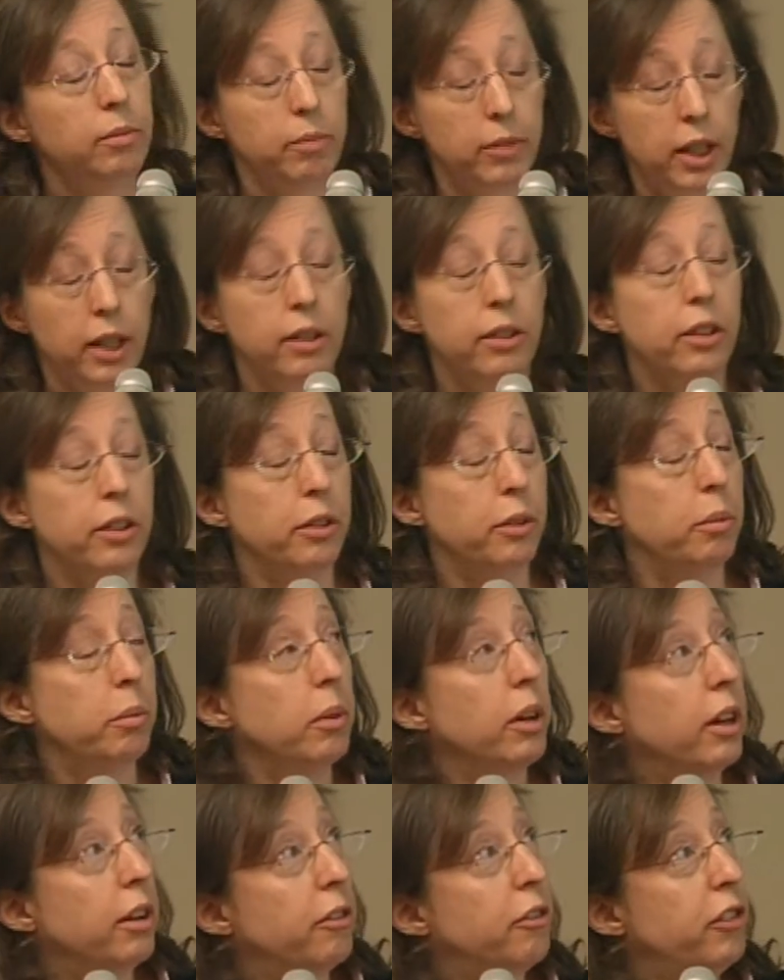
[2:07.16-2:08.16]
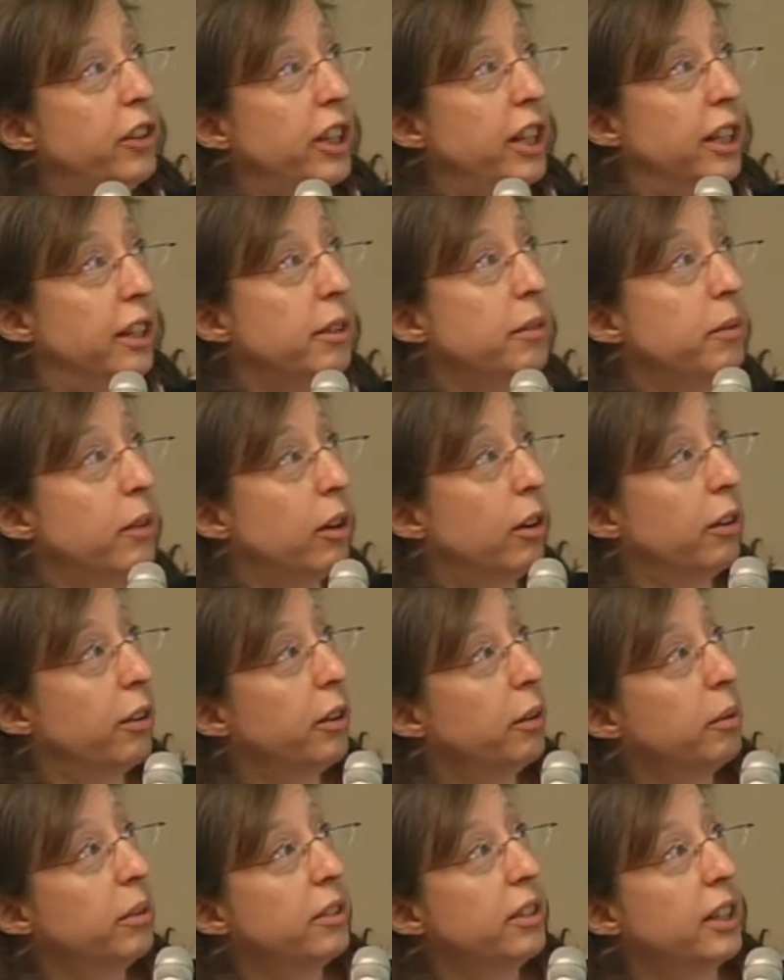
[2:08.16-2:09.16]
tend to fit in,
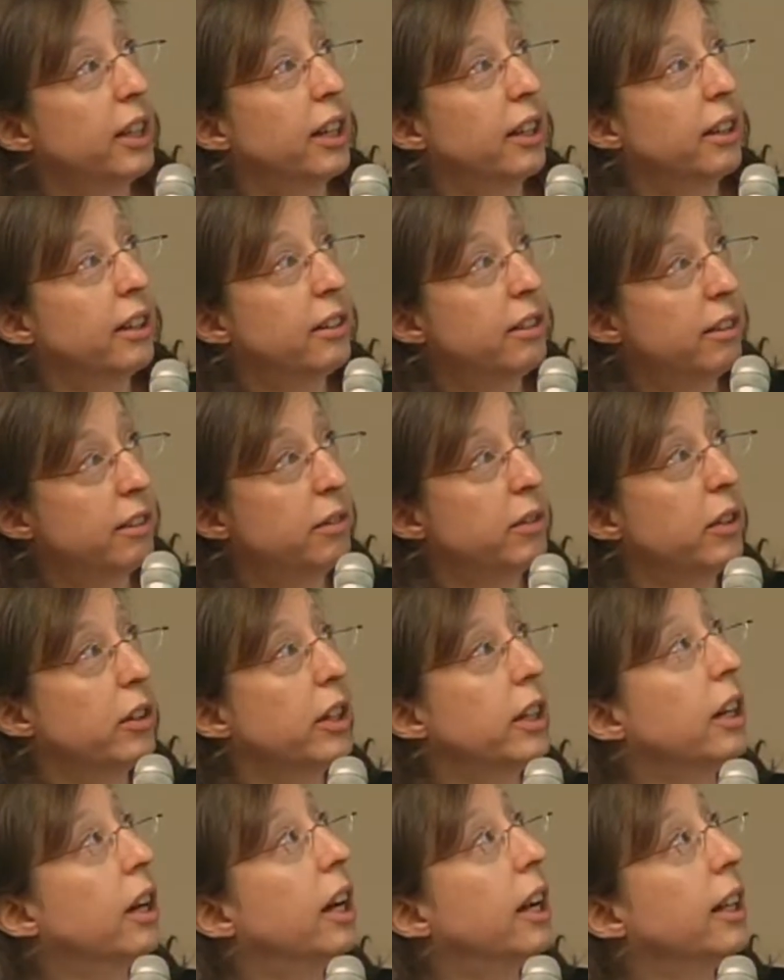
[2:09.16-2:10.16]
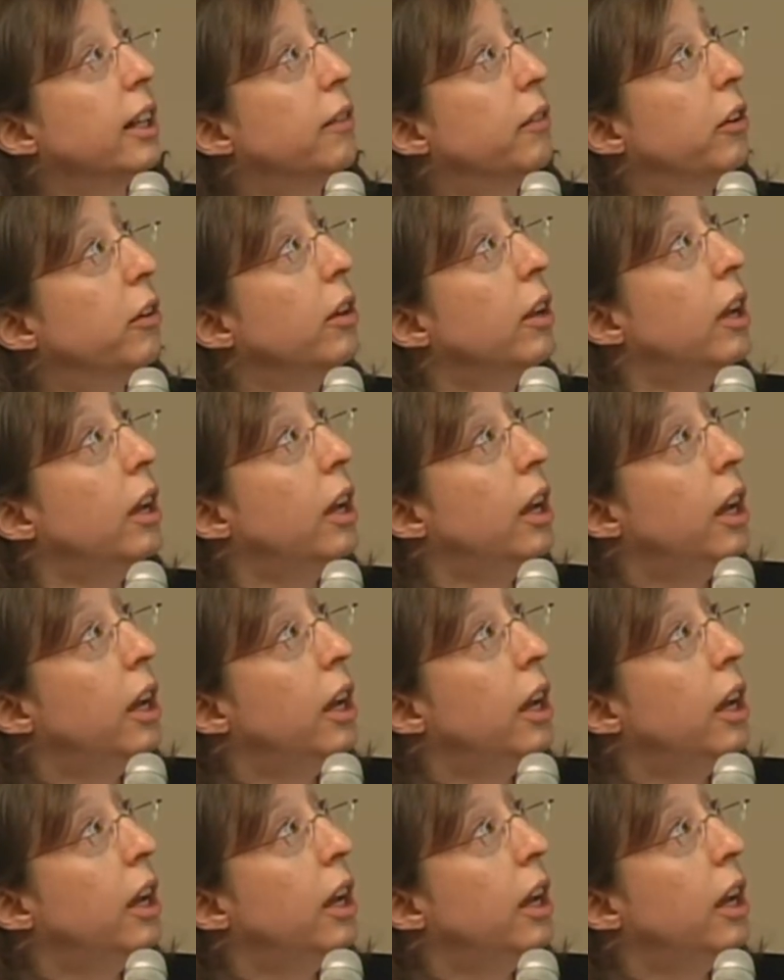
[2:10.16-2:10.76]
although once again, this is very high level.